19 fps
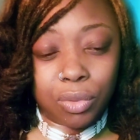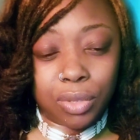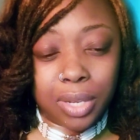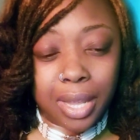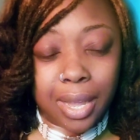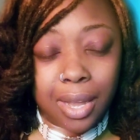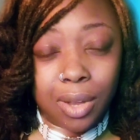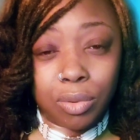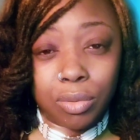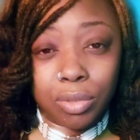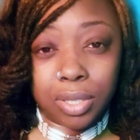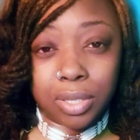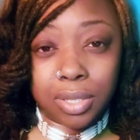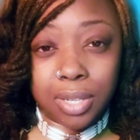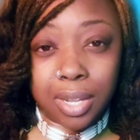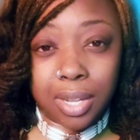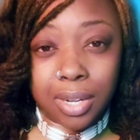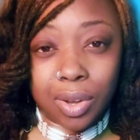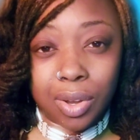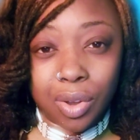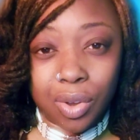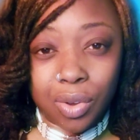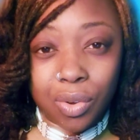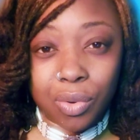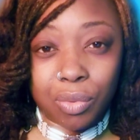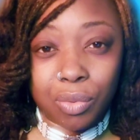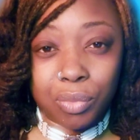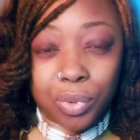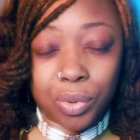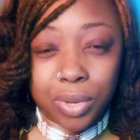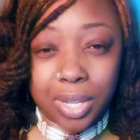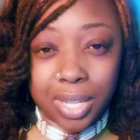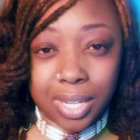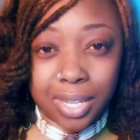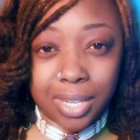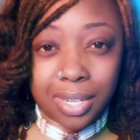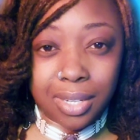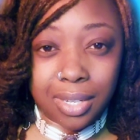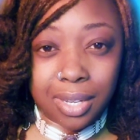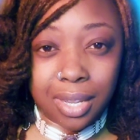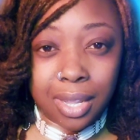the house is not a home. You get it?